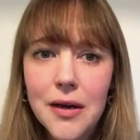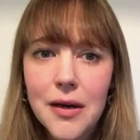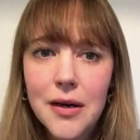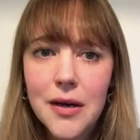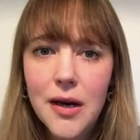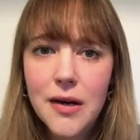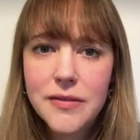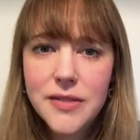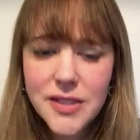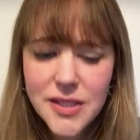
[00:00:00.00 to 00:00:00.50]

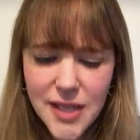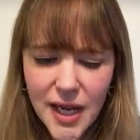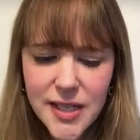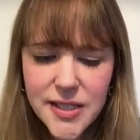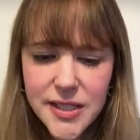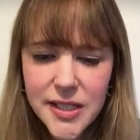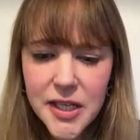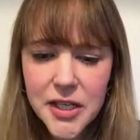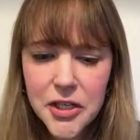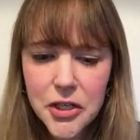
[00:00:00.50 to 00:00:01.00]
of
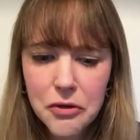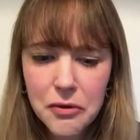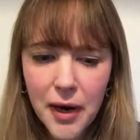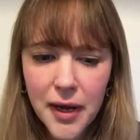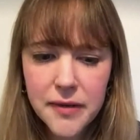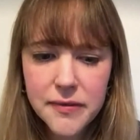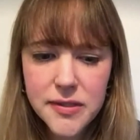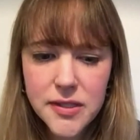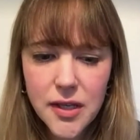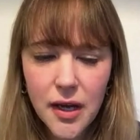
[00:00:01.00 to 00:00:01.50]
standing at a
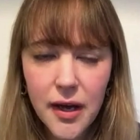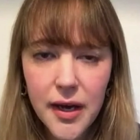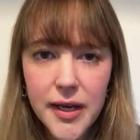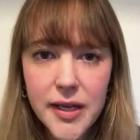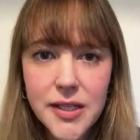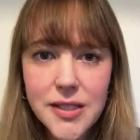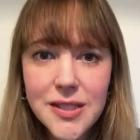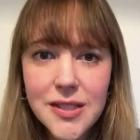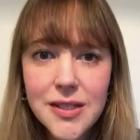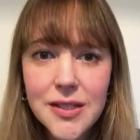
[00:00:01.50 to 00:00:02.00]

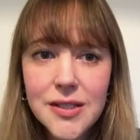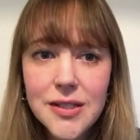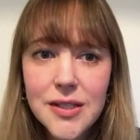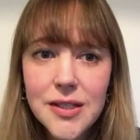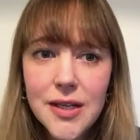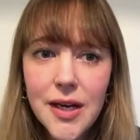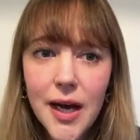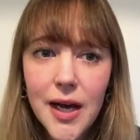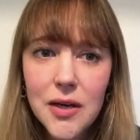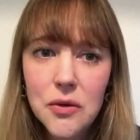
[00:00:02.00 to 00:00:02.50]
graveside
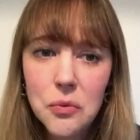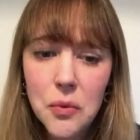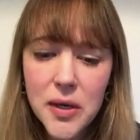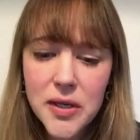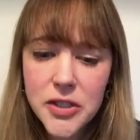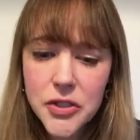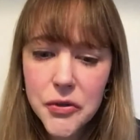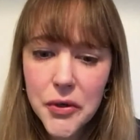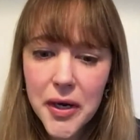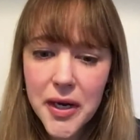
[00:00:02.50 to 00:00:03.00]
and
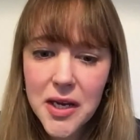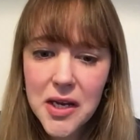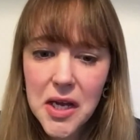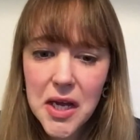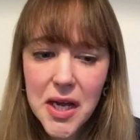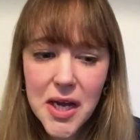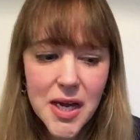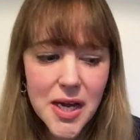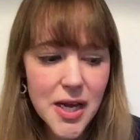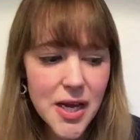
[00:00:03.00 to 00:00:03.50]
wondering,
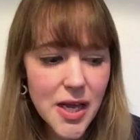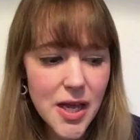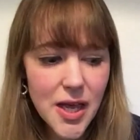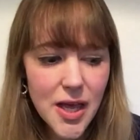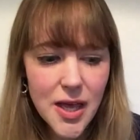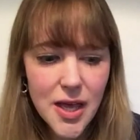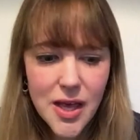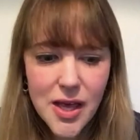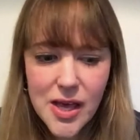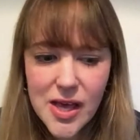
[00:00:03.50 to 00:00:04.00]

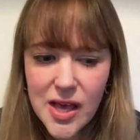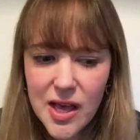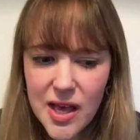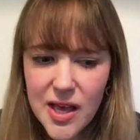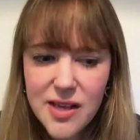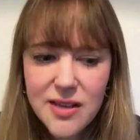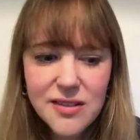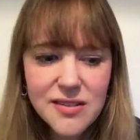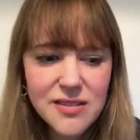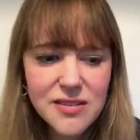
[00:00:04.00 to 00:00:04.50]

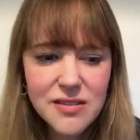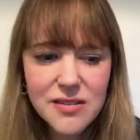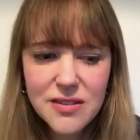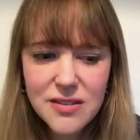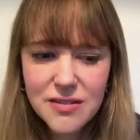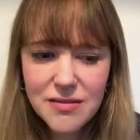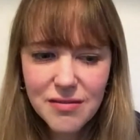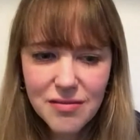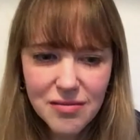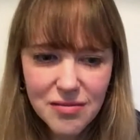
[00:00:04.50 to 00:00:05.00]
is
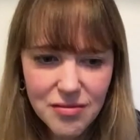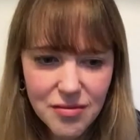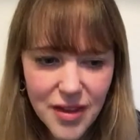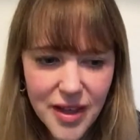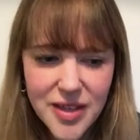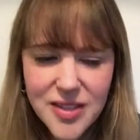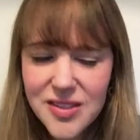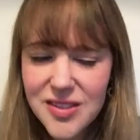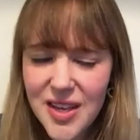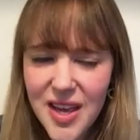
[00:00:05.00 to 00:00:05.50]

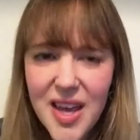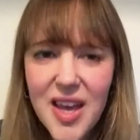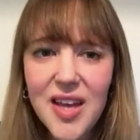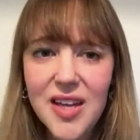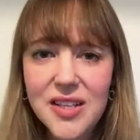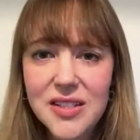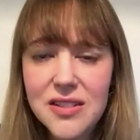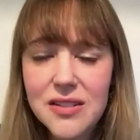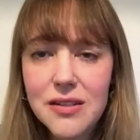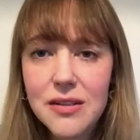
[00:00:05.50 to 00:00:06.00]
this
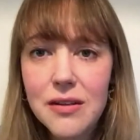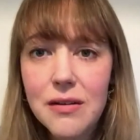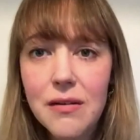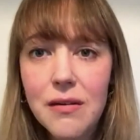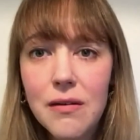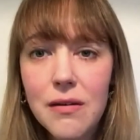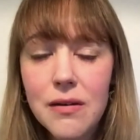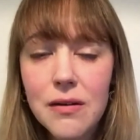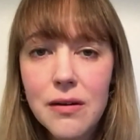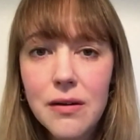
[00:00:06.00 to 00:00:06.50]
it?
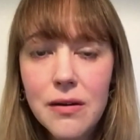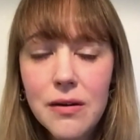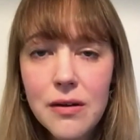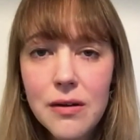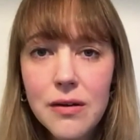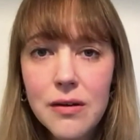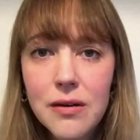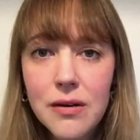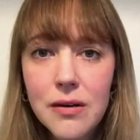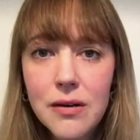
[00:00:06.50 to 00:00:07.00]

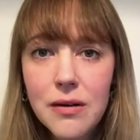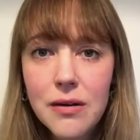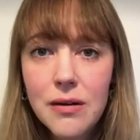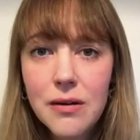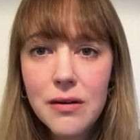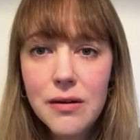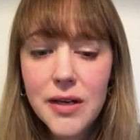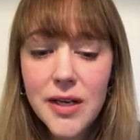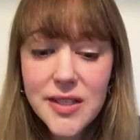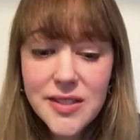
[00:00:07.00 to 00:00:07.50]

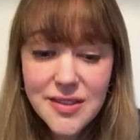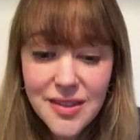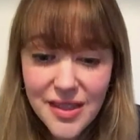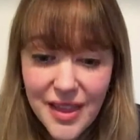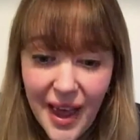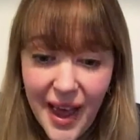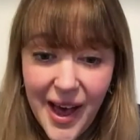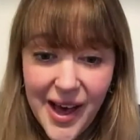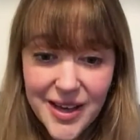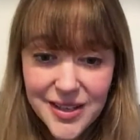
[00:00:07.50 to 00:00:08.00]
Is
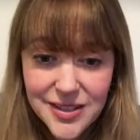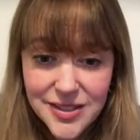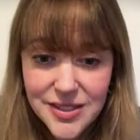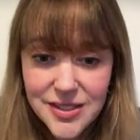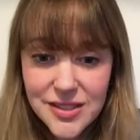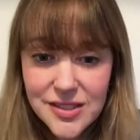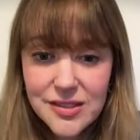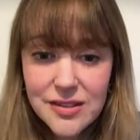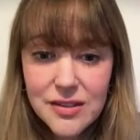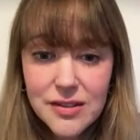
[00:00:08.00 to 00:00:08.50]

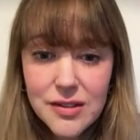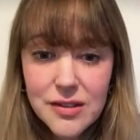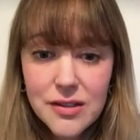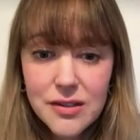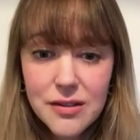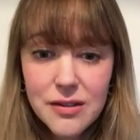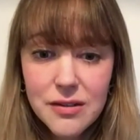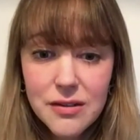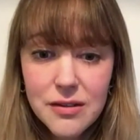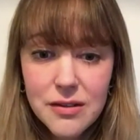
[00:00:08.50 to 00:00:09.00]
that
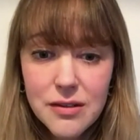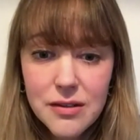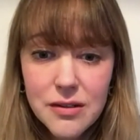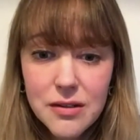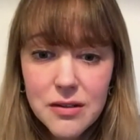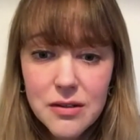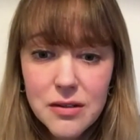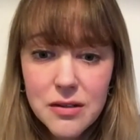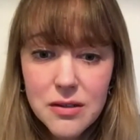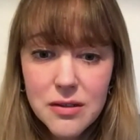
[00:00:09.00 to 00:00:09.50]

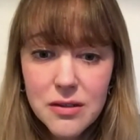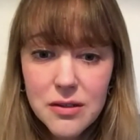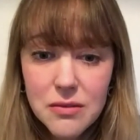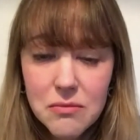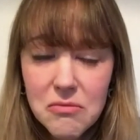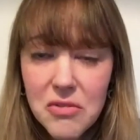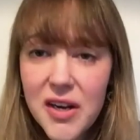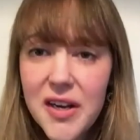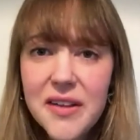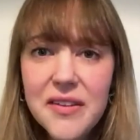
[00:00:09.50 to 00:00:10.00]

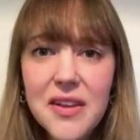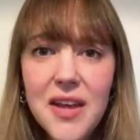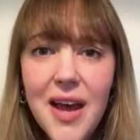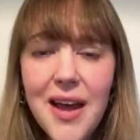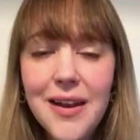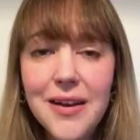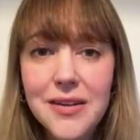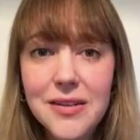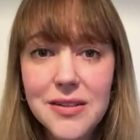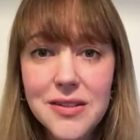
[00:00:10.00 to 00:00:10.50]
really the
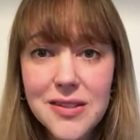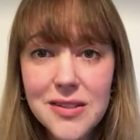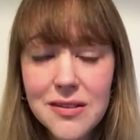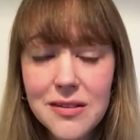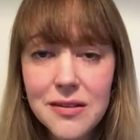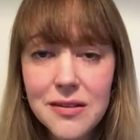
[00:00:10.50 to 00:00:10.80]
end?